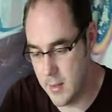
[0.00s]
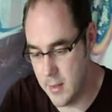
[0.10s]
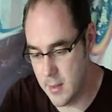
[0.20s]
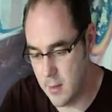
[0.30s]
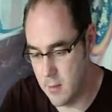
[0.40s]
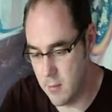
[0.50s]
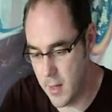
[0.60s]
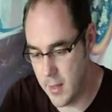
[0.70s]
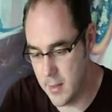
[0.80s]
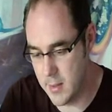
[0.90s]
a
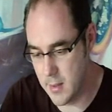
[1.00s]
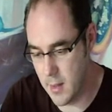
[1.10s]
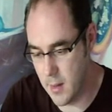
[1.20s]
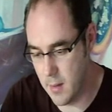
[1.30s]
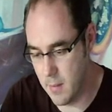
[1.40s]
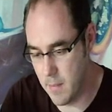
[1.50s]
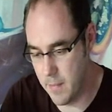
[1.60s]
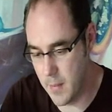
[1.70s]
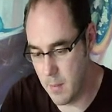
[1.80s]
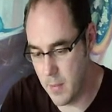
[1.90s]
great
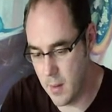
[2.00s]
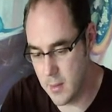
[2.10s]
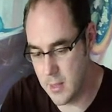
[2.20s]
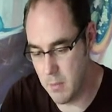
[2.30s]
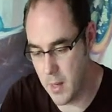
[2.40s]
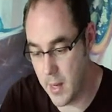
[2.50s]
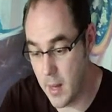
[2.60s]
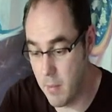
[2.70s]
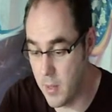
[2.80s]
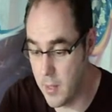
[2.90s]
party
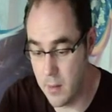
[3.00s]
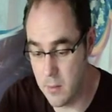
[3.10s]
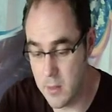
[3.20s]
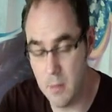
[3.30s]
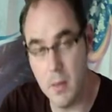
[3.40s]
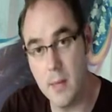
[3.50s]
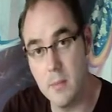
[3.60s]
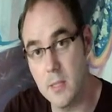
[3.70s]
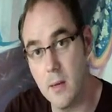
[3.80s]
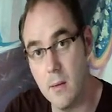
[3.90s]
player, but you can also play him
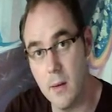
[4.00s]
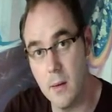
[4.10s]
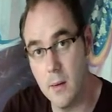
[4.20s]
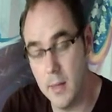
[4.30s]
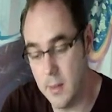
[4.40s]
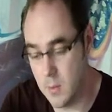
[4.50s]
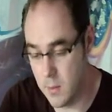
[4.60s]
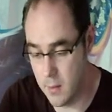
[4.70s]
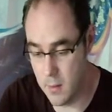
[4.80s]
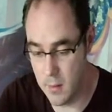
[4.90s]
solo. He's one
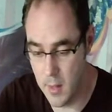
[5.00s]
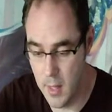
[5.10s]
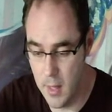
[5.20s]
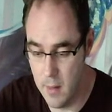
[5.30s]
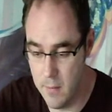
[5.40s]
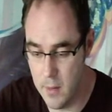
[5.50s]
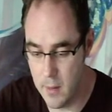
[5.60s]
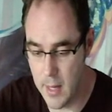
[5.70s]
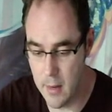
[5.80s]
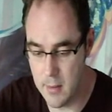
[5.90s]
of the few
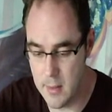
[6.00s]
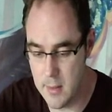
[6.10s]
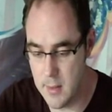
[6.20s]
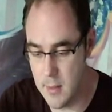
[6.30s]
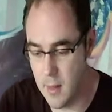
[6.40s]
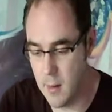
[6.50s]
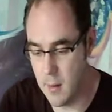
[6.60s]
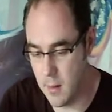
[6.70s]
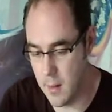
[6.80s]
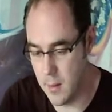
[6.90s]
characters in
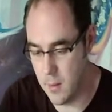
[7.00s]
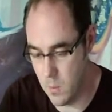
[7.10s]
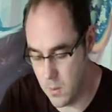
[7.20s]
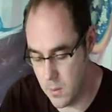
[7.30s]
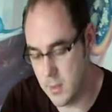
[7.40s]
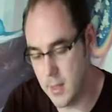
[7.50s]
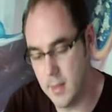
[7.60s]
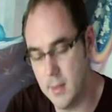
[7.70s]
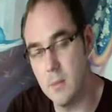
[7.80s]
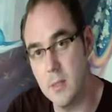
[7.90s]
Darklight who will
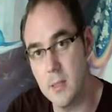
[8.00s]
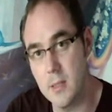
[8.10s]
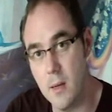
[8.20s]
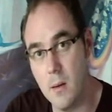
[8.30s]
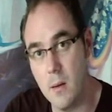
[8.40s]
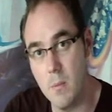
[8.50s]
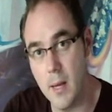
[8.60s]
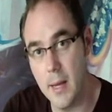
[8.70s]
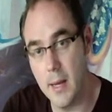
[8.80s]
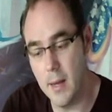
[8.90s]
stand up to solo
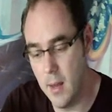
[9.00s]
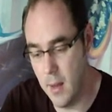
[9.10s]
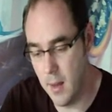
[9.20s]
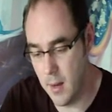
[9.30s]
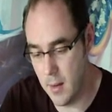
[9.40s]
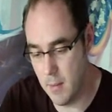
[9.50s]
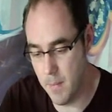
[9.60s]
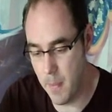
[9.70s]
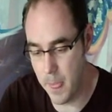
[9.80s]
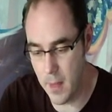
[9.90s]
play,
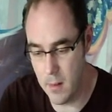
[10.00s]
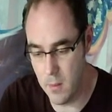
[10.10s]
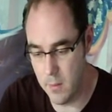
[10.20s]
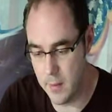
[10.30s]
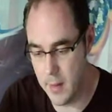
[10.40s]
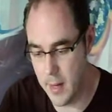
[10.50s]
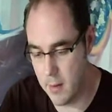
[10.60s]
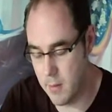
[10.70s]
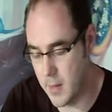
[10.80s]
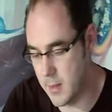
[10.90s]
along with the
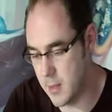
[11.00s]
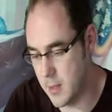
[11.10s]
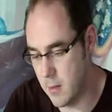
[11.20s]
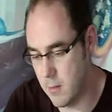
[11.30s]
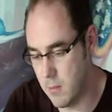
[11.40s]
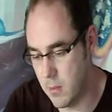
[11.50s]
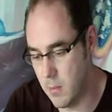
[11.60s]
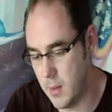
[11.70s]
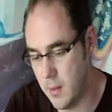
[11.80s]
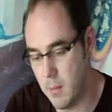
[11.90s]
Necromancer and
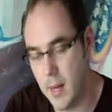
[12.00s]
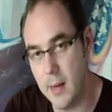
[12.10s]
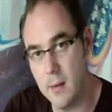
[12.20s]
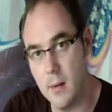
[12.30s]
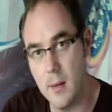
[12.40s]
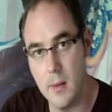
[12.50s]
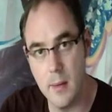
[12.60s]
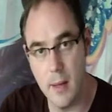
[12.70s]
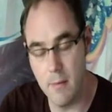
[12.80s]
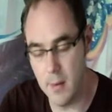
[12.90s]
probably the Black Knight and
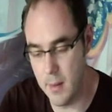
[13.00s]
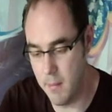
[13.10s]
the Nephilim,